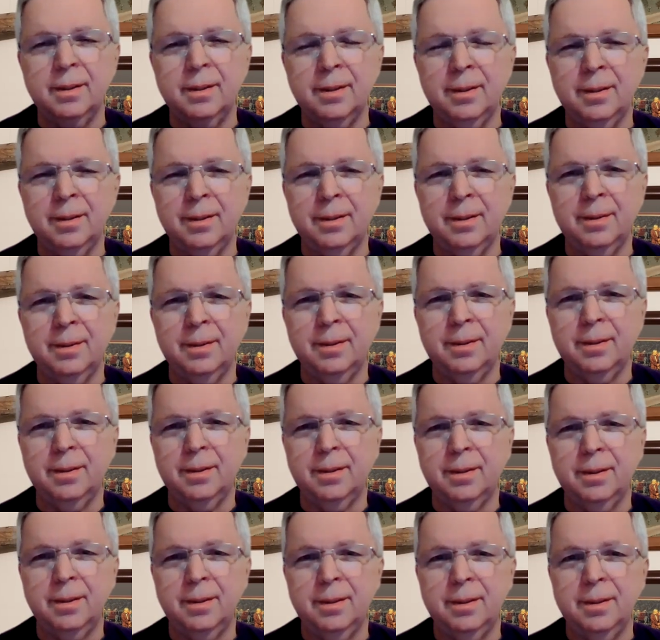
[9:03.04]

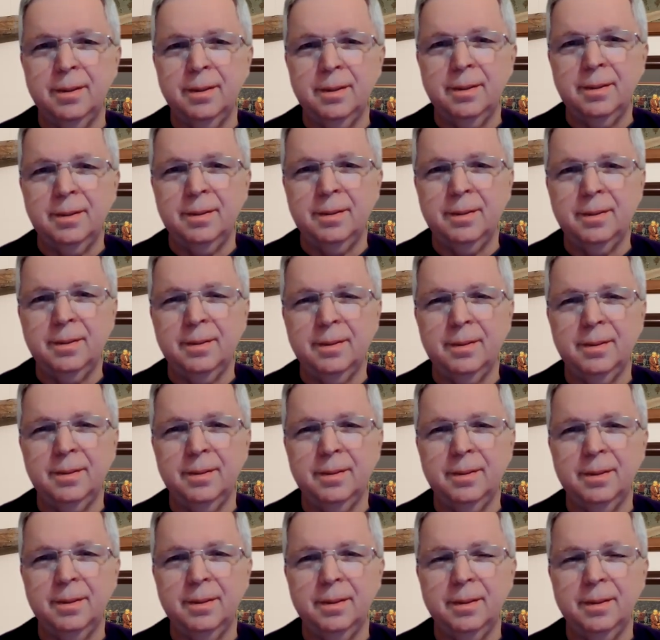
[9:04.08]

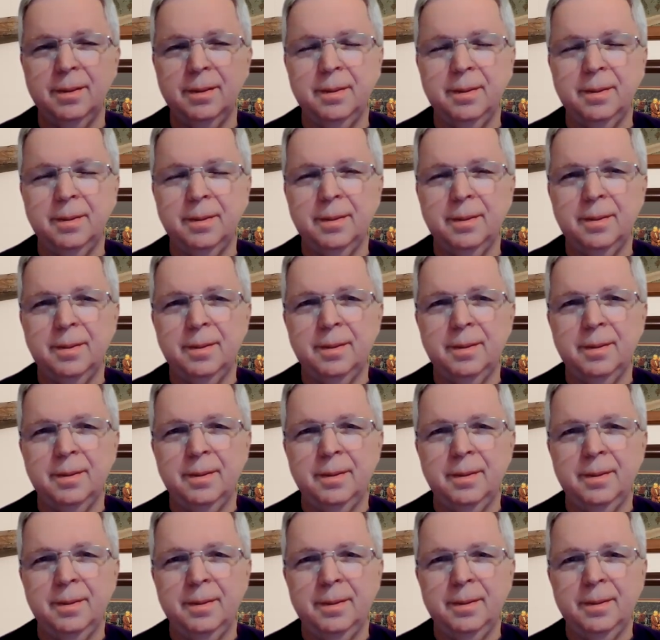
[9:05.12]

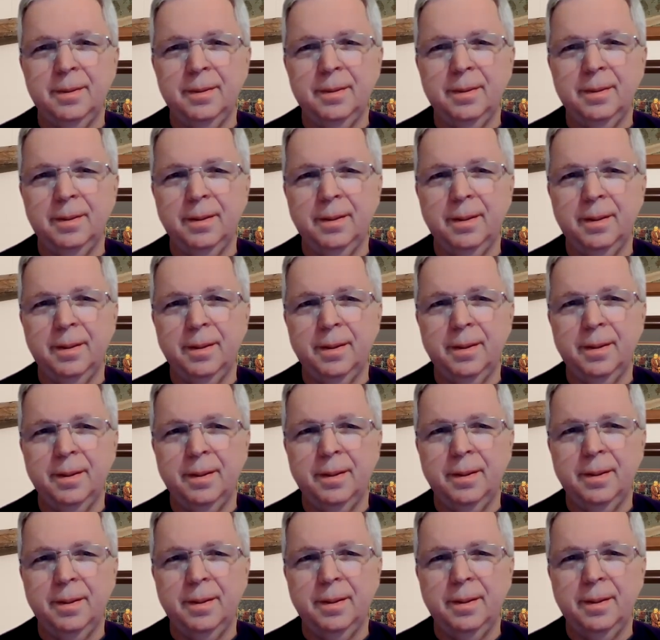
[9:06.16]
No one is speaking in this clip.